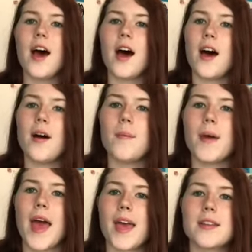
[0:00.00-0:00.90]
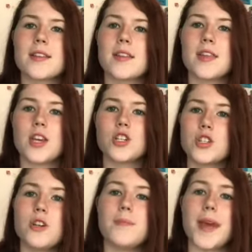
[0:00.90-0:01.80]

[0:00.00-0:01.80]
And they should be